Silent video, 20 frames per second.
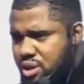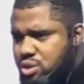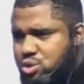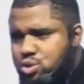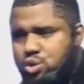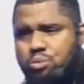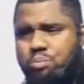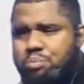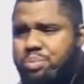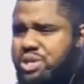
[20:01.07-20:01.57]

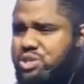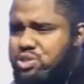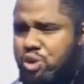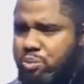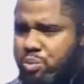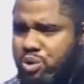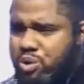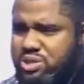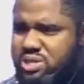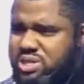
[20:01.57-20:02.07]
Don't bet your
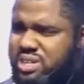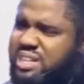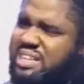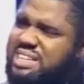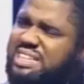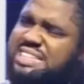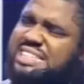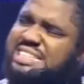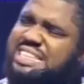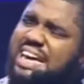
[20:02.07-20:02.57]
body.
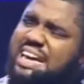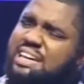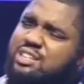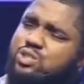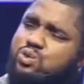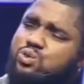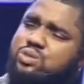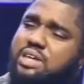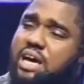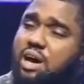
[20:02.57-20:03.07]
Take
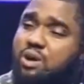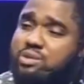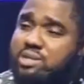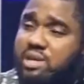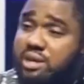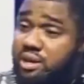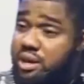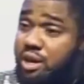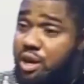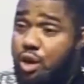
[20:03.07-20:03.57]
2,000.